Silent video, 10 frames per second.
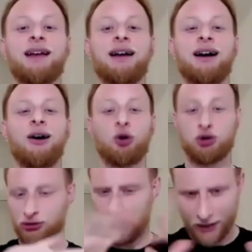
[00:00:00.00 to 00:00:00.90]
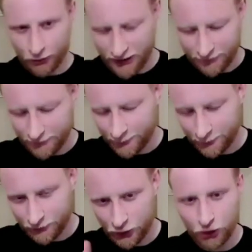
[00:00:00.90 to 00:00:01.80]
Also, allow me
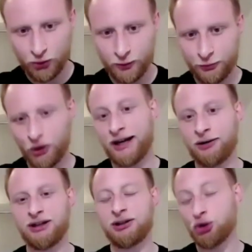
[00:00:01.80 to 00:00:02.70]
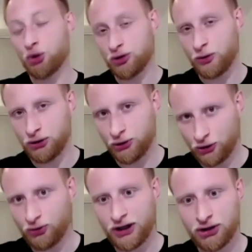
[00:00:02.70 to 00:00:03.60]
to point out that the tools we use
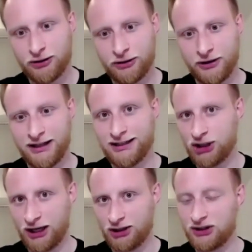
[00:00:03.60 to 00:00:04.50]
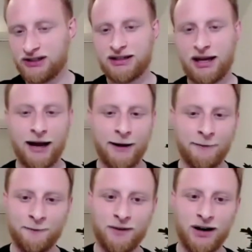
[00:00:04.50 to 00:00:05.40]
to register these changes
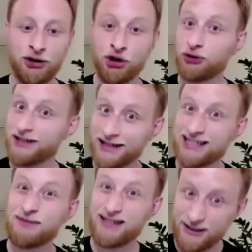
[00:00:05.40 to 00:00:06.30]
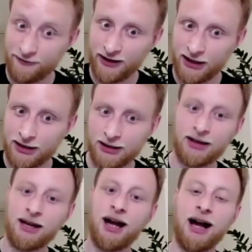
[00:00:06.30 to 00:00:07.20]
are not dance specific,
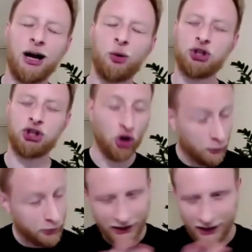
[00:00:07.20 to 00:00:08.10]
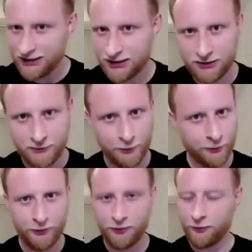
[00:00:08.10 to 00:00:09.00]
which complicates
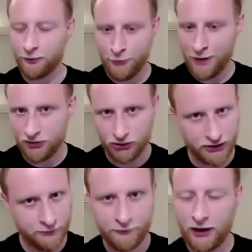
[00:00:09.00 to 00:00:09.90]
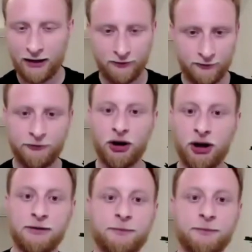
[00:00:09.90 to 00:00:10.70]
matters like further.